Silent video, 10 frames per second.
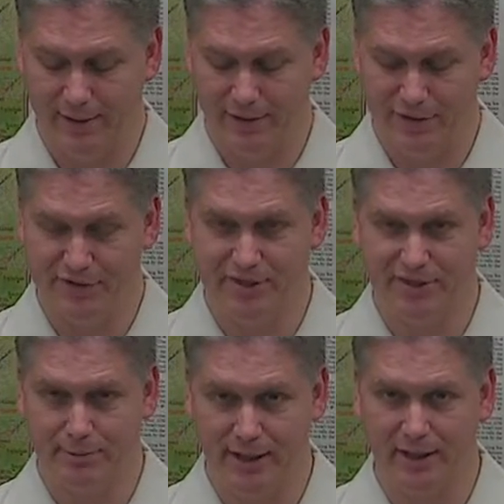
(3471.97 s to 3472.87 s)
This is
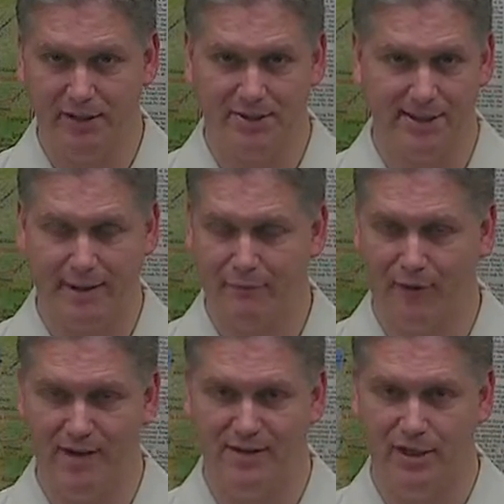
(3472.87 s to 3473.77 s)
directly the same
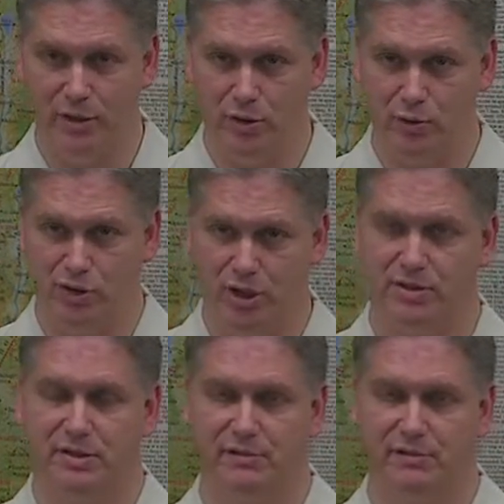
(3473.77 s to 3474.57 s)
phrasing used with Joseph.